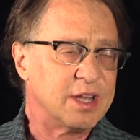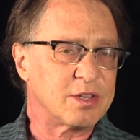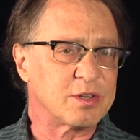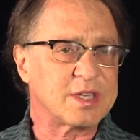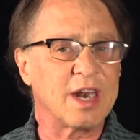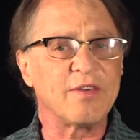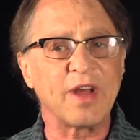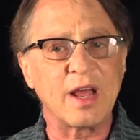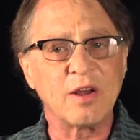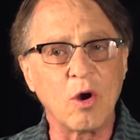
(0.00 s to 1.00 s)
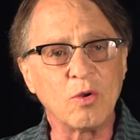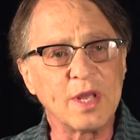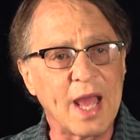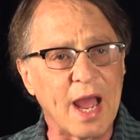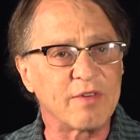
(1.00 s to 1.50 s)
So instead of
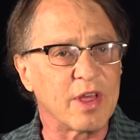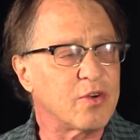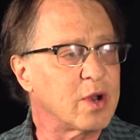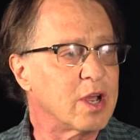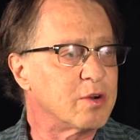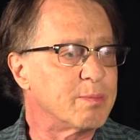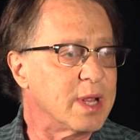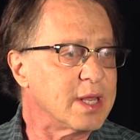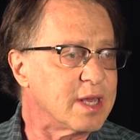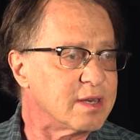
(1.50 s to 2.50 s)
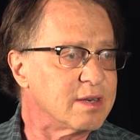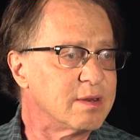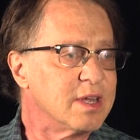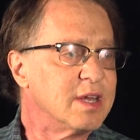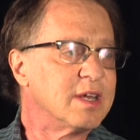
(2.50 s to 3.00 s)
only having 300 million
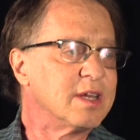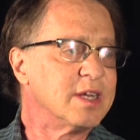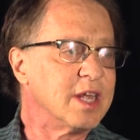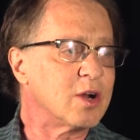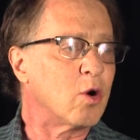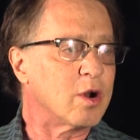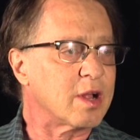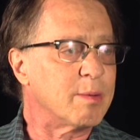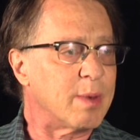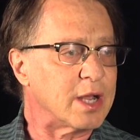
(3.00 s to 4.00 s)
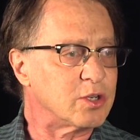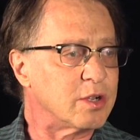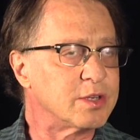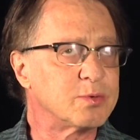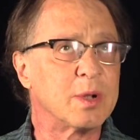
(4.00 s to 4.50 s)
neocortical
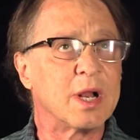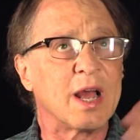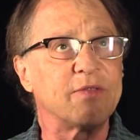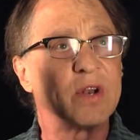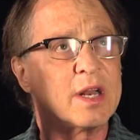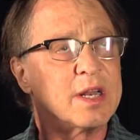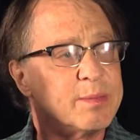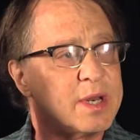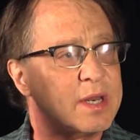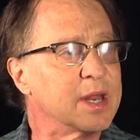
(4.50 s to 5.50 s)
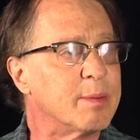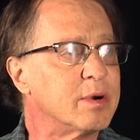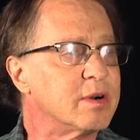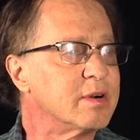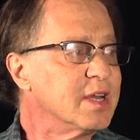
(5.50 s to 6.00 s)
modules, we'll have an unlimited number